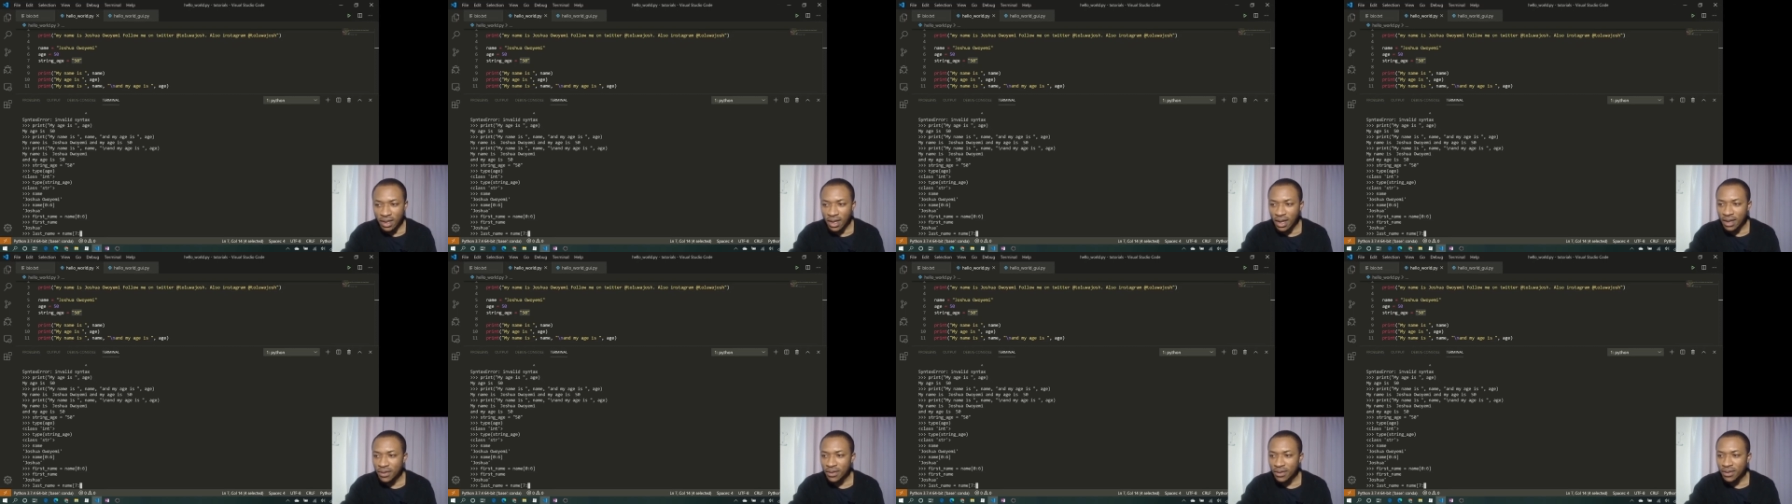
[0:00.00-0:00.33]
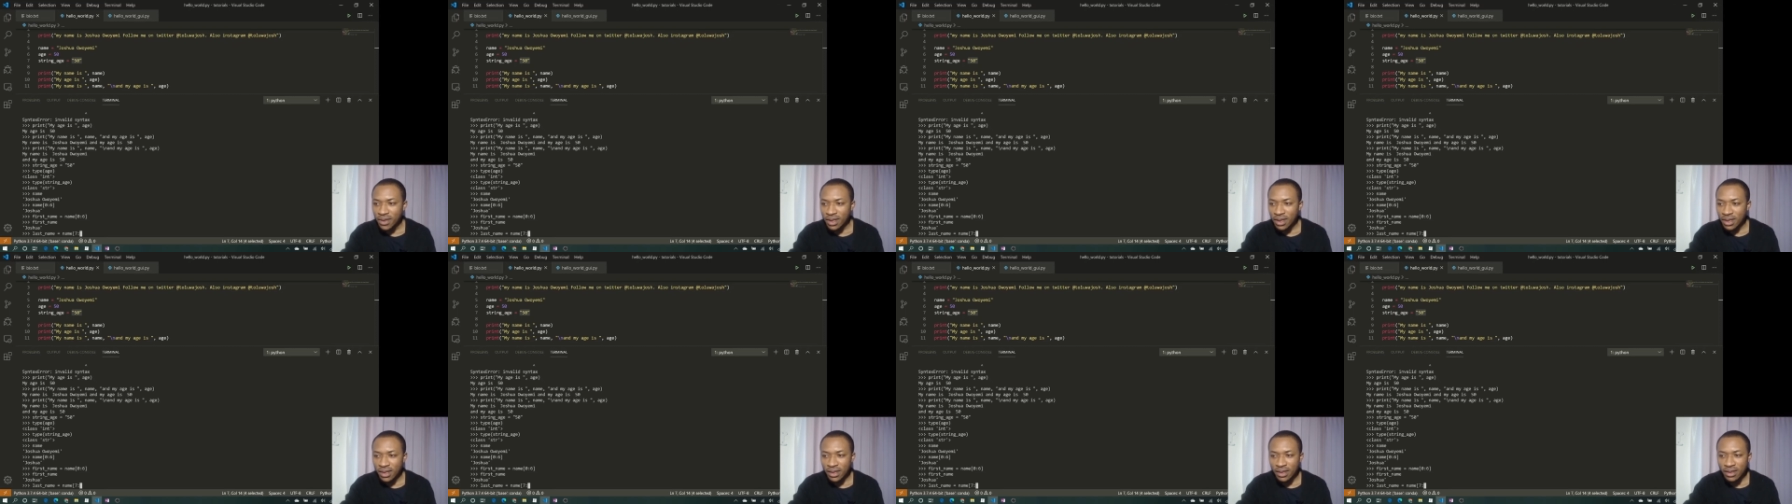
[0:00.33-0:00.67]
I
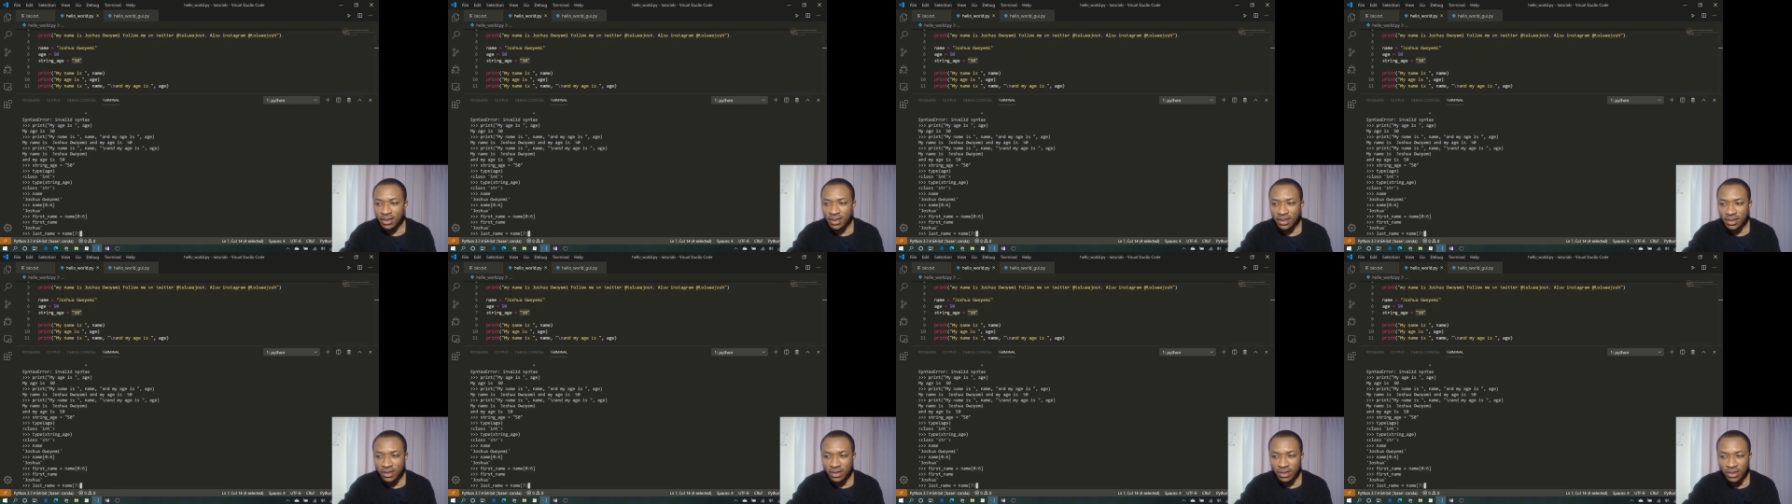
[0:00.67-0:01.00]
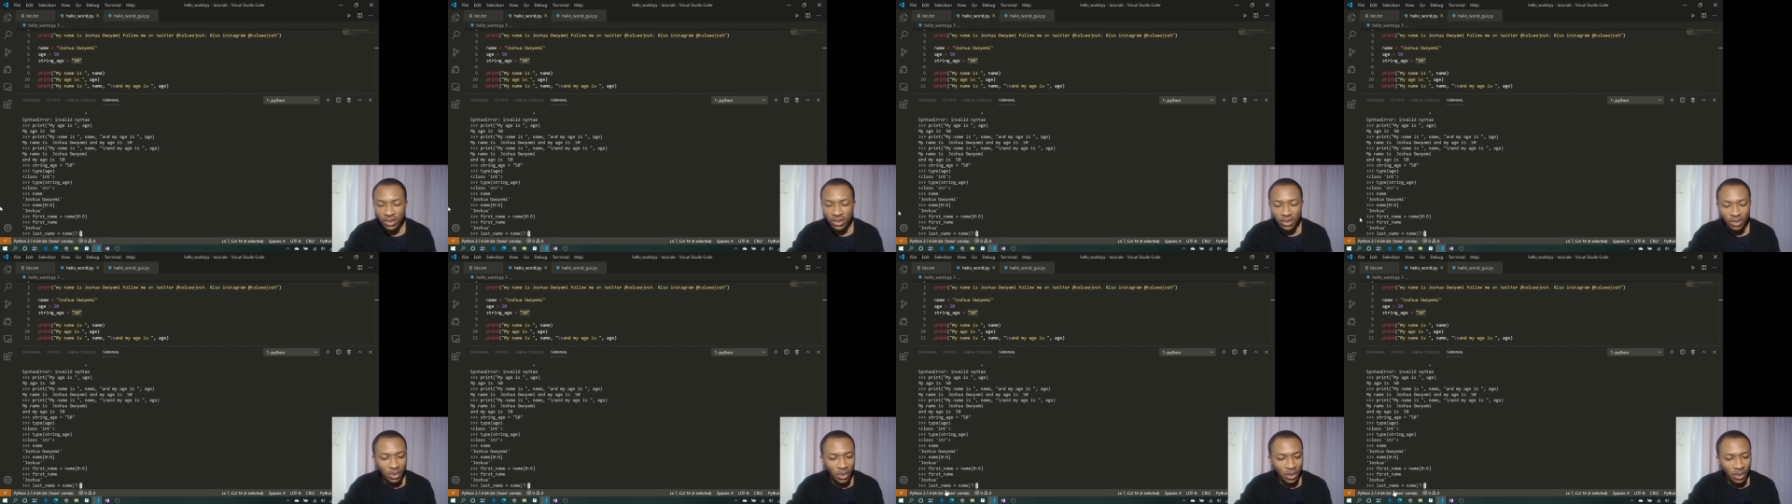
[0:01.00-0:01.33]
think this
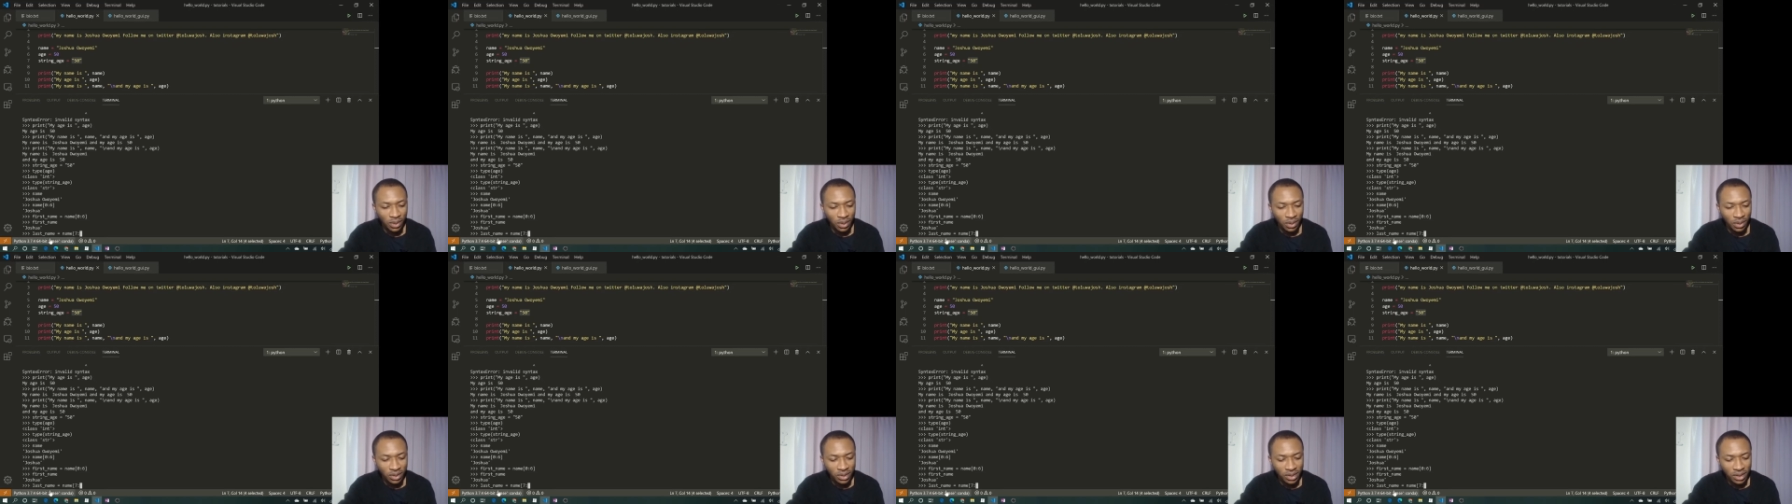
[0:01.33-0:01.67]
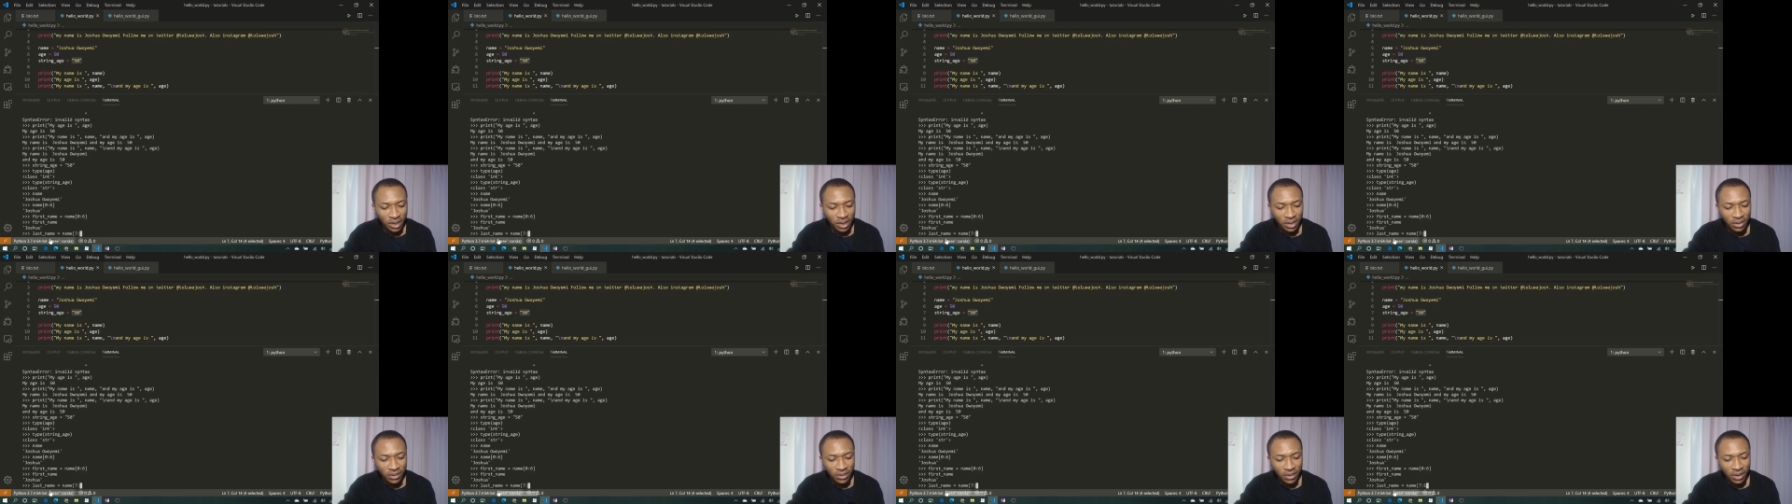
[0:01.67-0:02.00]
should be
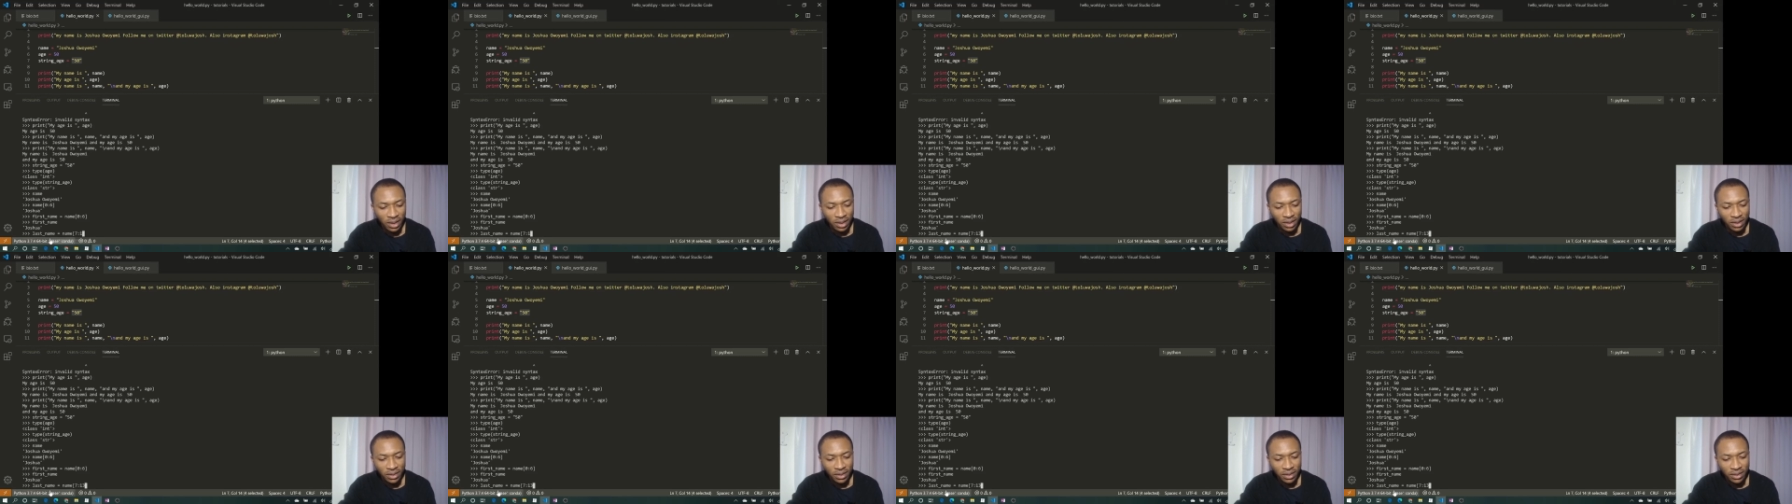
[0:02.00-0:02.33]
13, right?